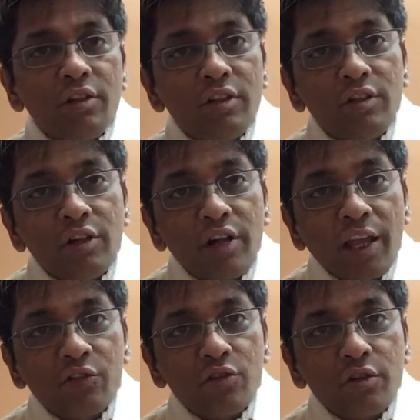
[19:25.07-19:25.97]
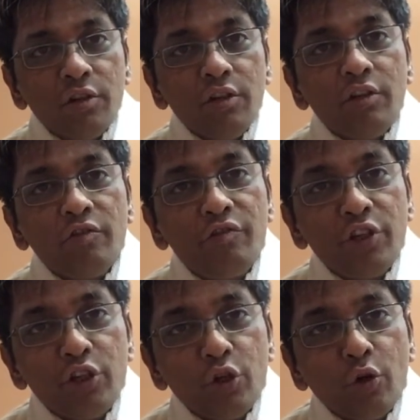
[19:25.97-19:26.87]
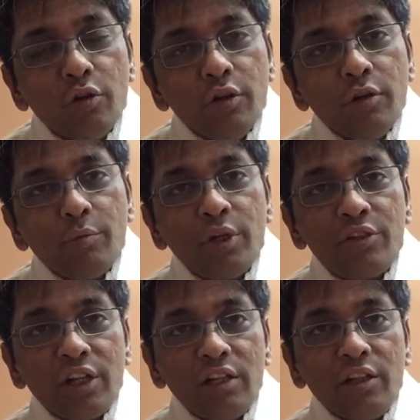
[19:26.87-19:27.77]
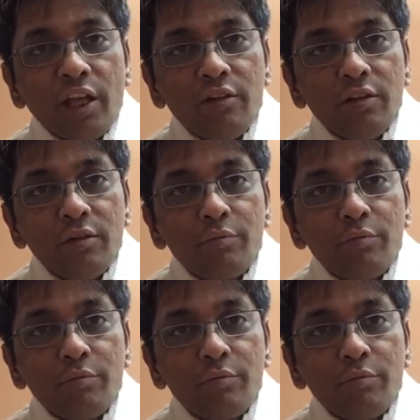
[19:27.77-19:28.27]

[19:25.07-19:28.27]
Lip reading: in the next video, but till then,